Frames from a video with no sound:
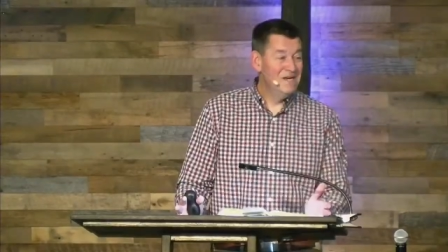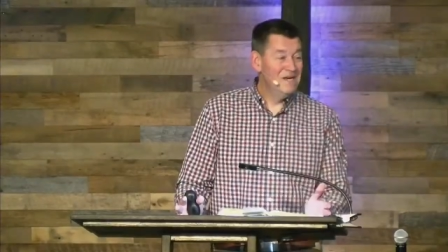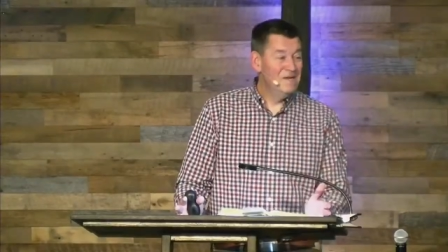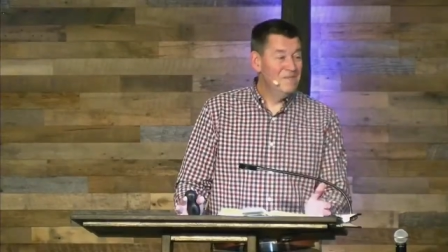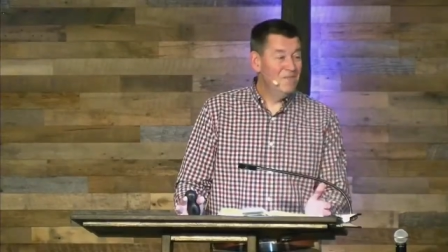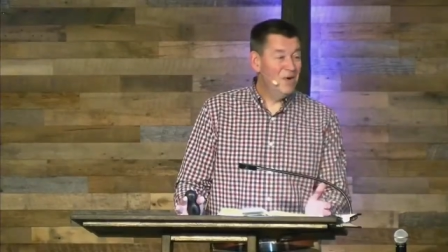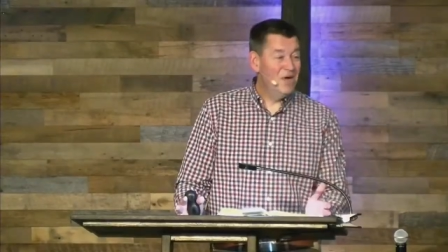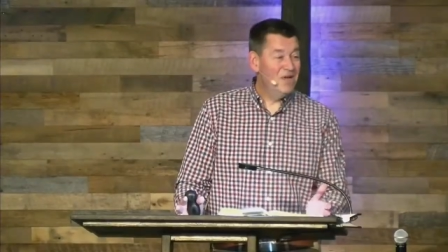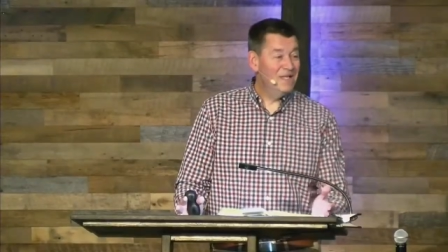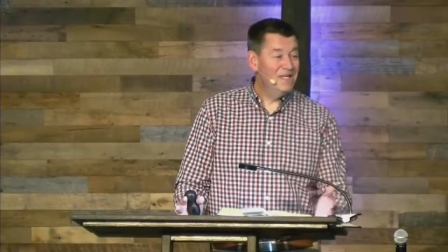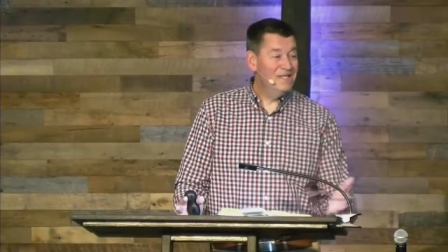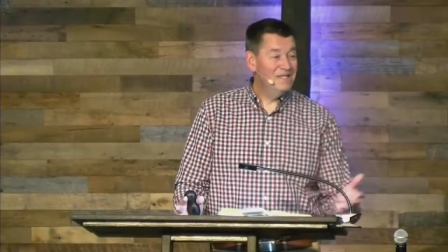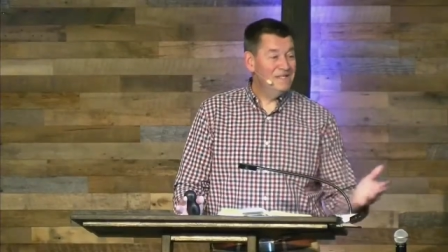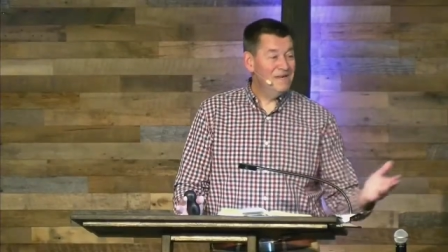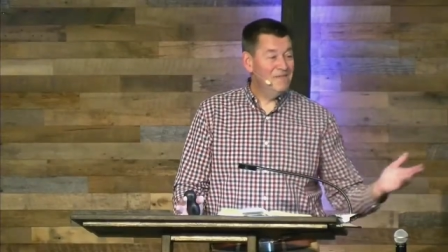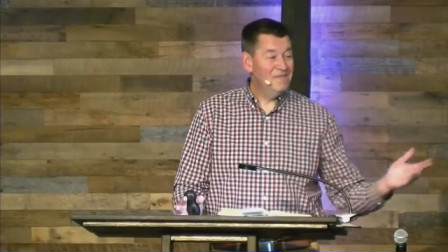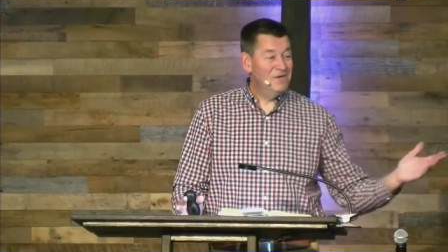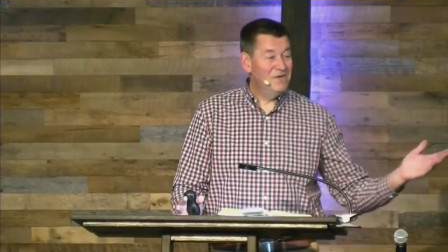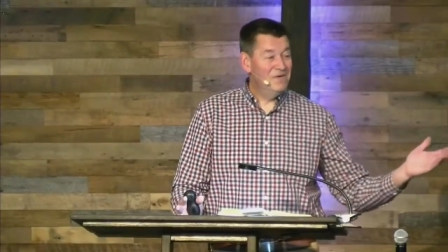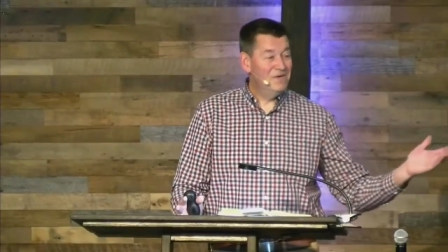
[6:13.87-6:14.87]
Paul ends
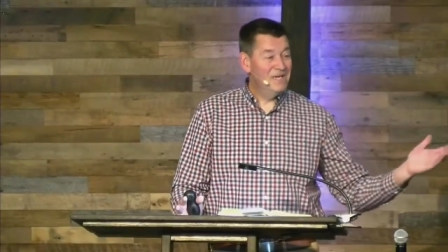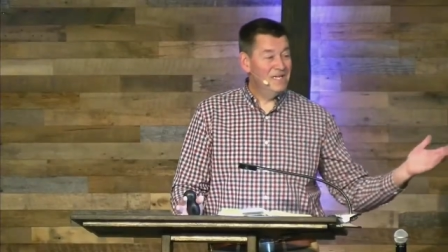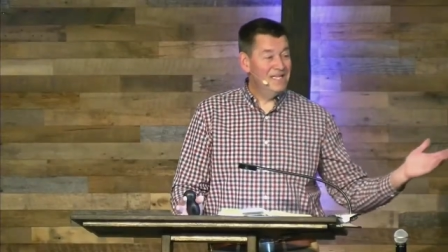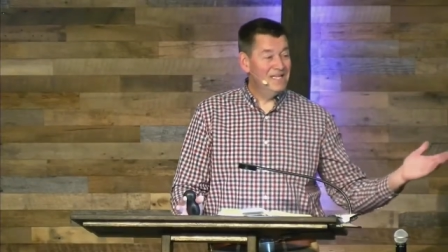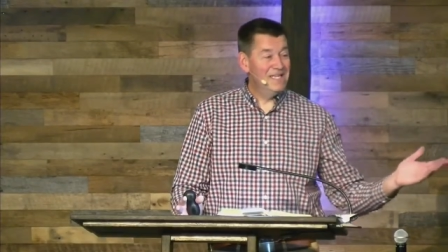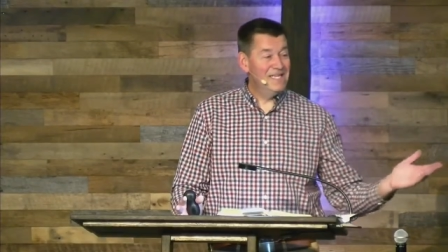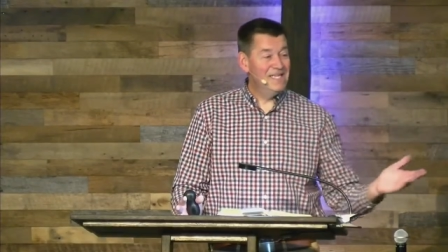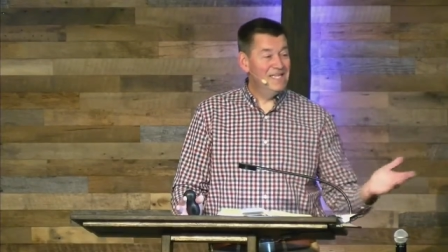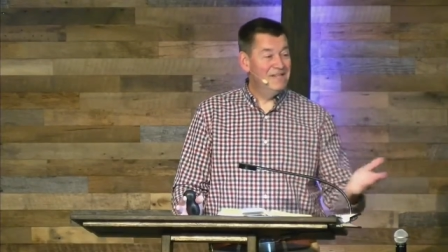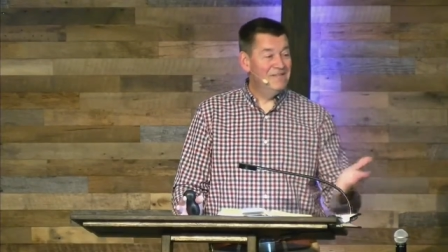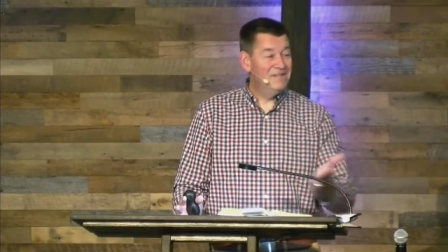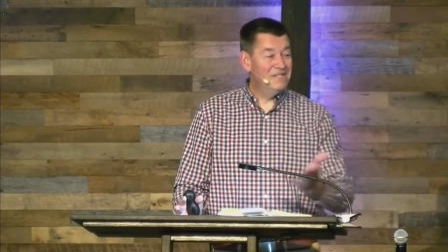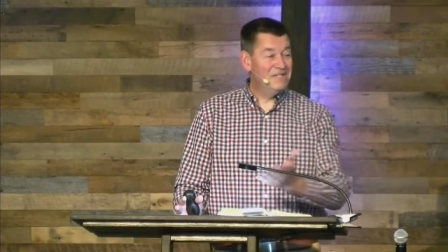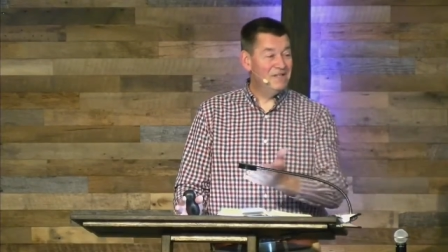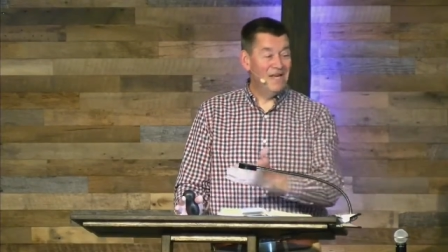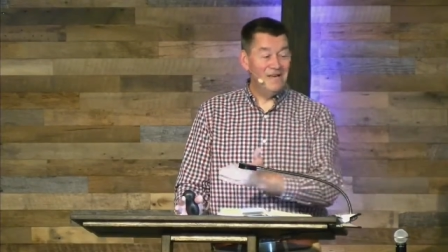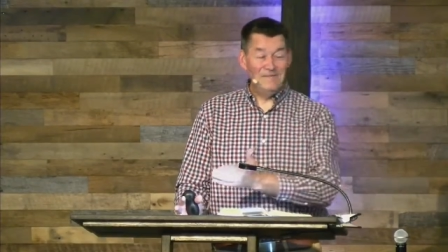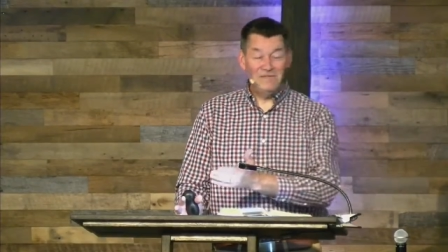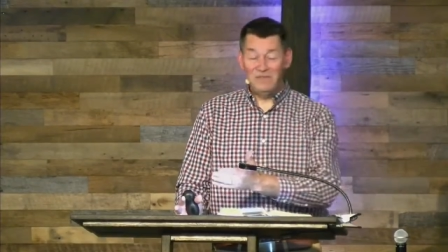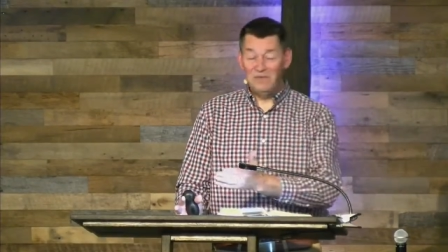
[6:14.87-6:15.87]
up going at the end of his
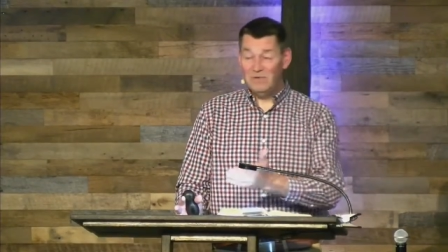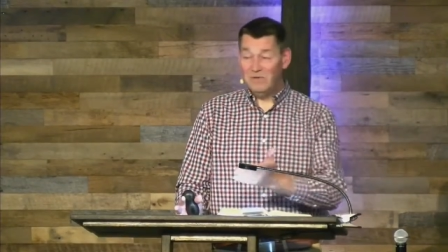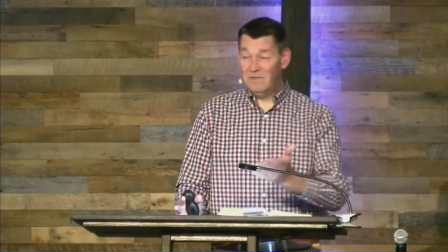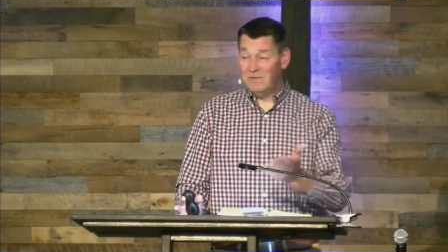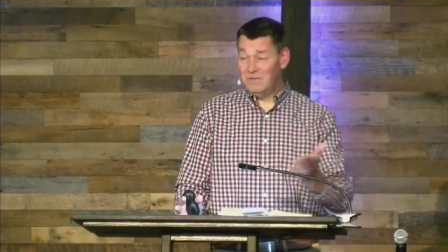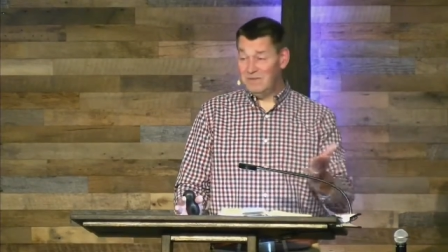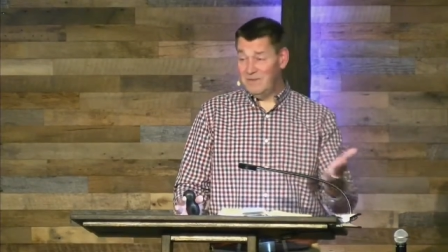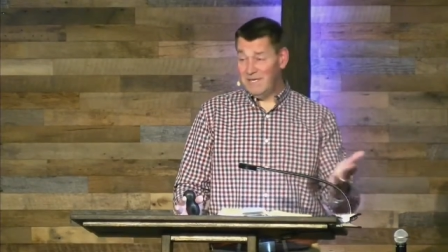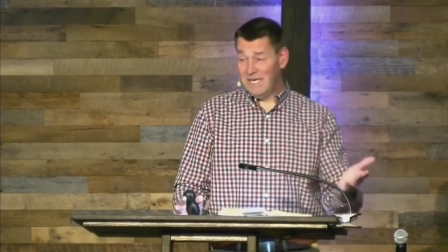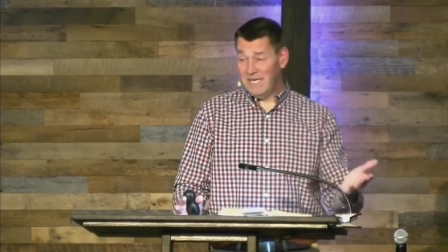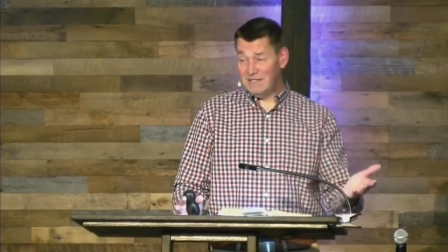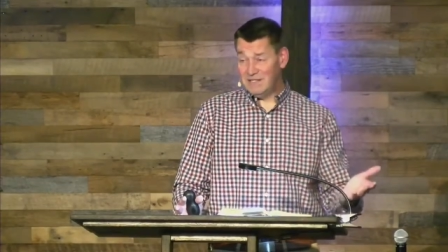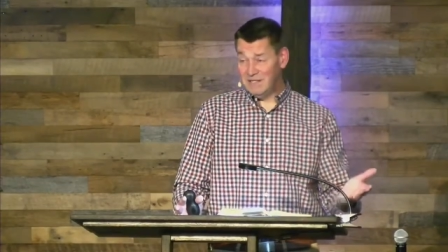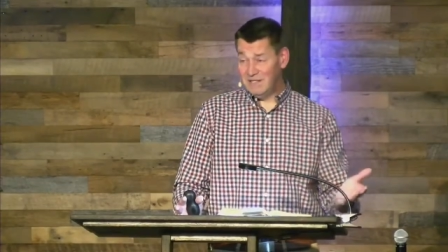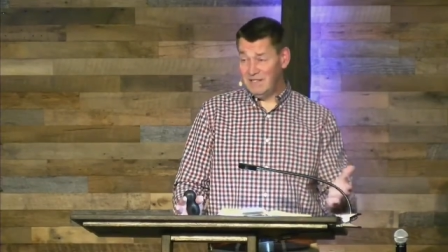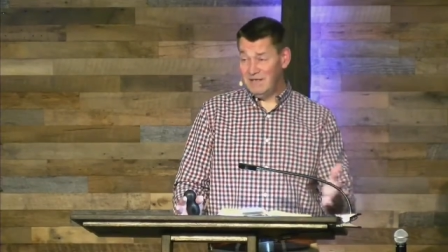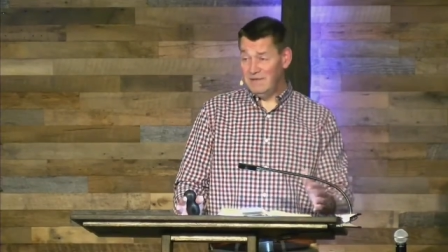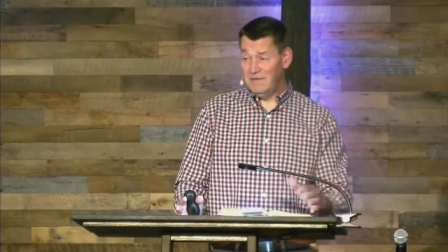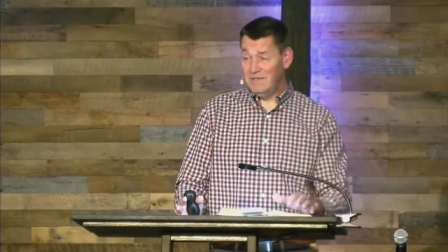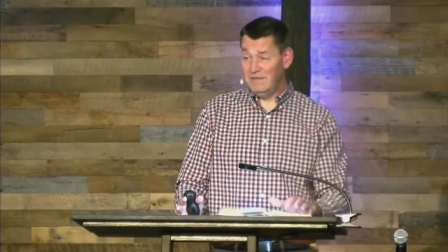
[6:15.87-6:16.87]
life to Rome to be
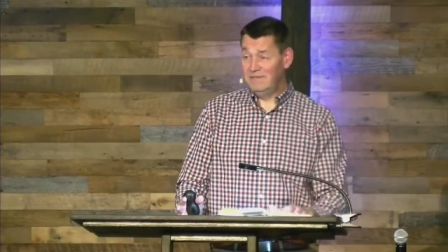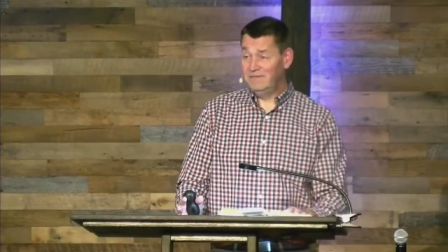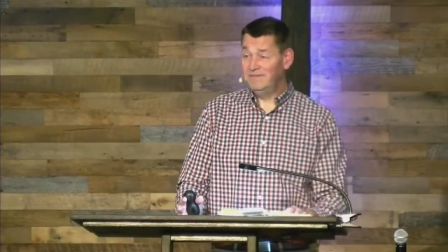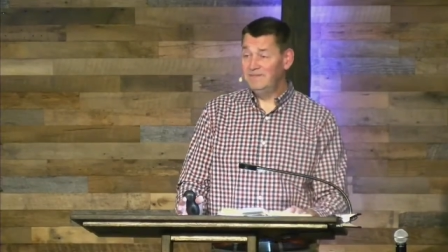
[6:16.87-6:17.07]
executed.